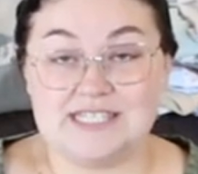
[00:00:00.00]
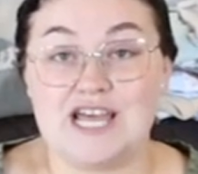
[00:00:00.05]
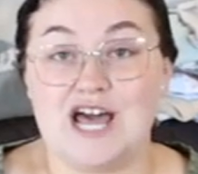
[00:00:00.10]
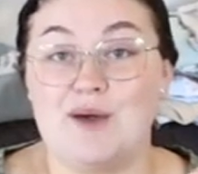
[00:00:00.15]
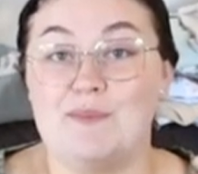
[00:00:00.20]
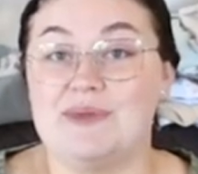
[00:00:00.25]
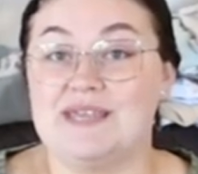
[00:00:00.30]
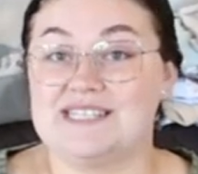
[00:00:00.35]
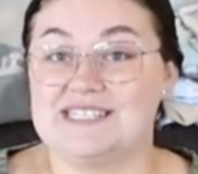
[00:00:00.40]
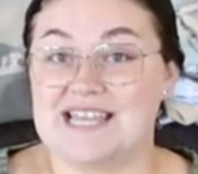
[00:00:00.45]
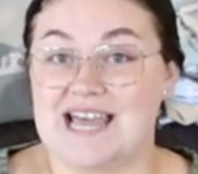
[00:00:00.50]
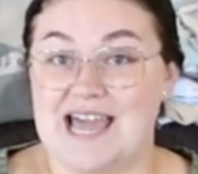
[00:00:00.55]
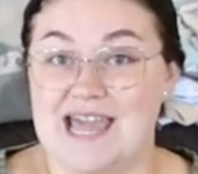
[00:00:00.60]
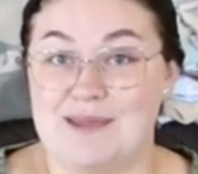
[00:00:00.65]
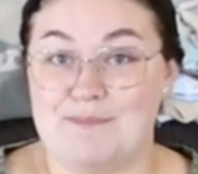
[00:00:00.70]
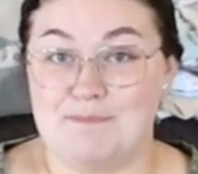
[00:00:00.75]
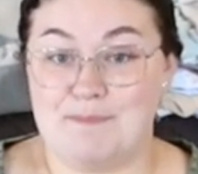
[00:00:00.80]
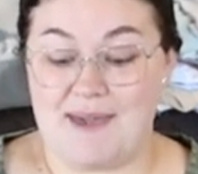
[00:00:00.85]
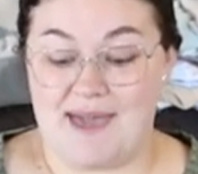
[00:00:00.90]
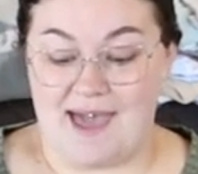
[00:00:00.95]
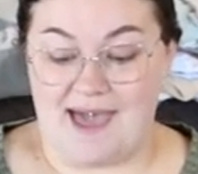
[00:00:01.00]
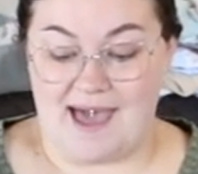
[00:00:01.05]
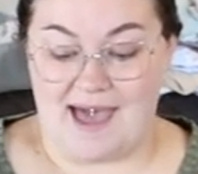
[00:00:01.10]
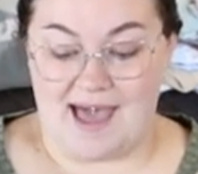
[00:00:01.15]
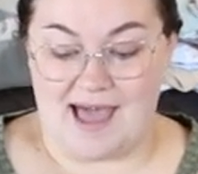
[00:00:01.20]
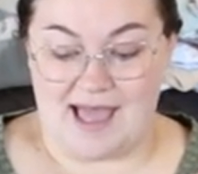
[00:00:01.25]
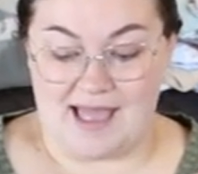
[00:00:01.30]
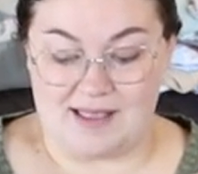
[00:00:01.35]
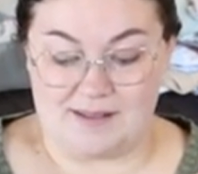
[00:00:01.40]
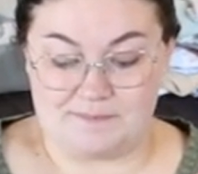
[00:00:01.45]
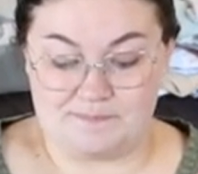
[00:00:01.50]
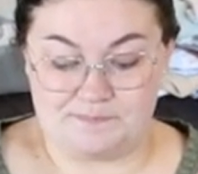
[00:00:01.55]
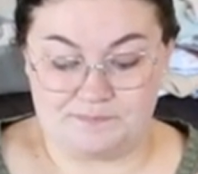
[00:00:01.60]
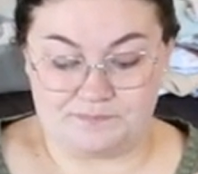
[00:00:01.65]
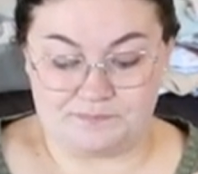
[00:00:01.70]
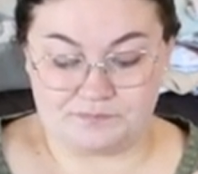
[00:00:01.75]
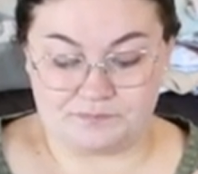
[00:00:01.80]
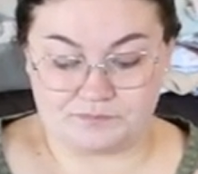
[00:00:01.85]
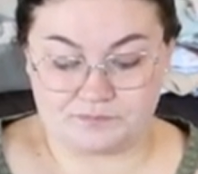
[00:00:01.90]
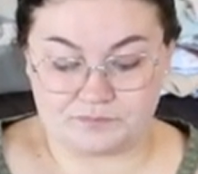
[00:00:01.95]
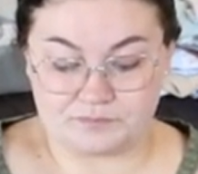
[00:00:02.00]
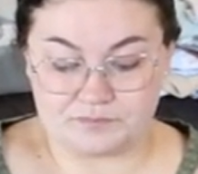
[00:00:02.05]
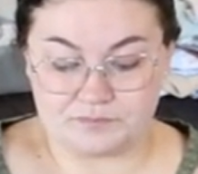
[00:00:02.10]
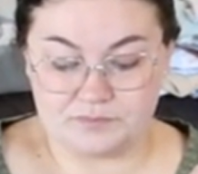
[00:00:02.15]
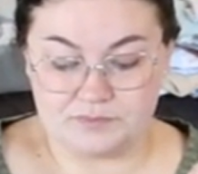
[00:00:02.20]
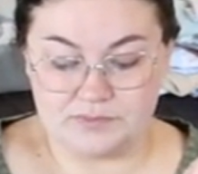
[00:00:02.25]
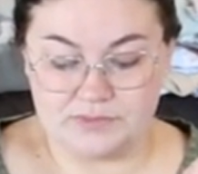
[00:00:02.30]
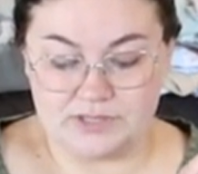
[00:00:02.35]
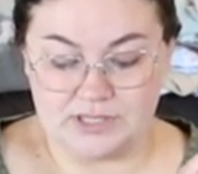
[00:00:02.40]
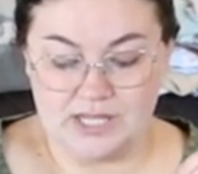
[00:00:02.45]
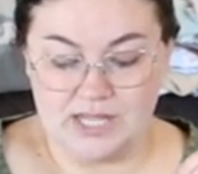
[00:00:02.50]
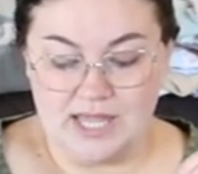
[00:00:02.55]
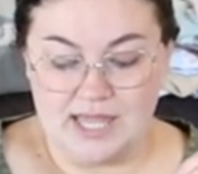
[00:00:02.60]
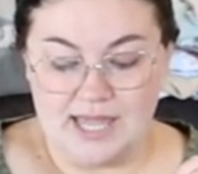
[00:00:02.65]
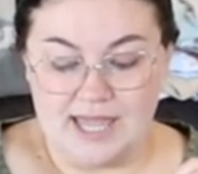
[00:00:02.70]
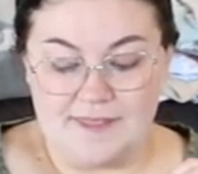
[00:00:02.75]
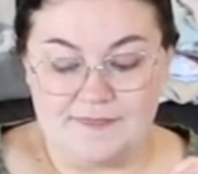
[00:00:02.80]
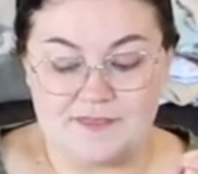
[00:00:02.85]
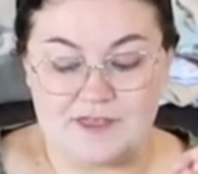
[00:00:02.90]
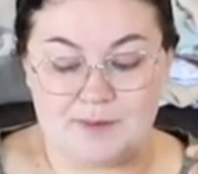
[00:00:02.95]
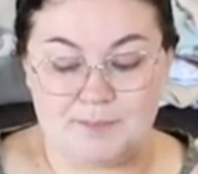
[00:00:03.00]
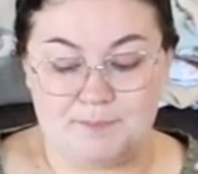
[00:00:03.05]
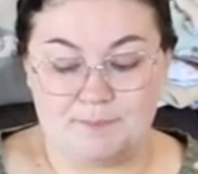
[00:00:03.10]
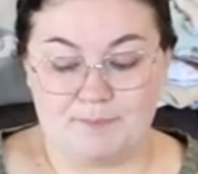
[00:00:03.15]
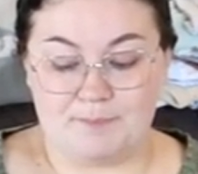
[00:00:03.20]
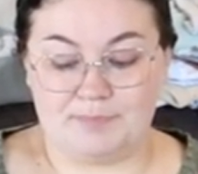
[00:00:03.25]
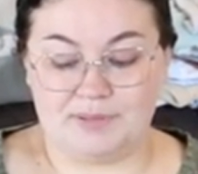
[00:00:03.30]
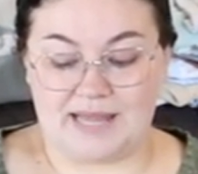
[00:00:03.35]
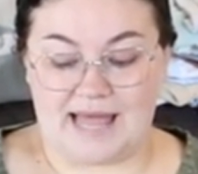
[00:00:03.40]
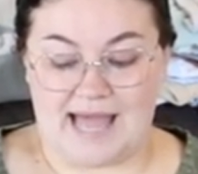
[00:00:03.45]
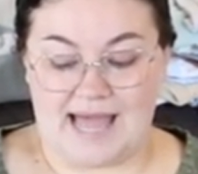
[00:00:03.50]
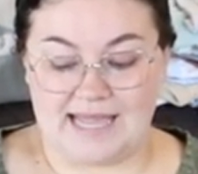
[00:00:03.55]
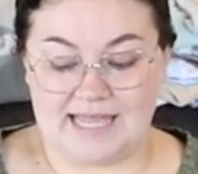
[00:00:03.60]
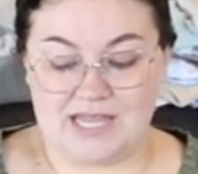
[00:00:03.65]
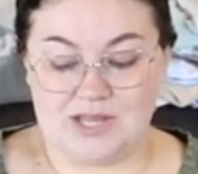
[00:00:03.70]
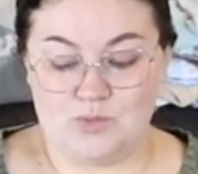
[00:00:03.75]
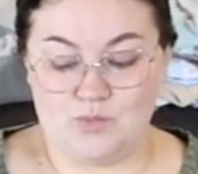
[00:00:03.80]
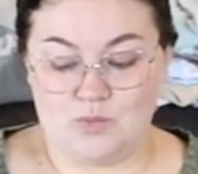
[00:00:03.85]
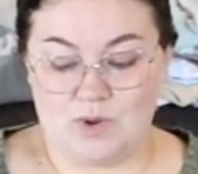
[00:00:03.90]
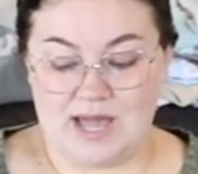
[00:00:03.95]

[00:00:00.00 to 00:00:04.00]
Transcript: tummy time mat, the black and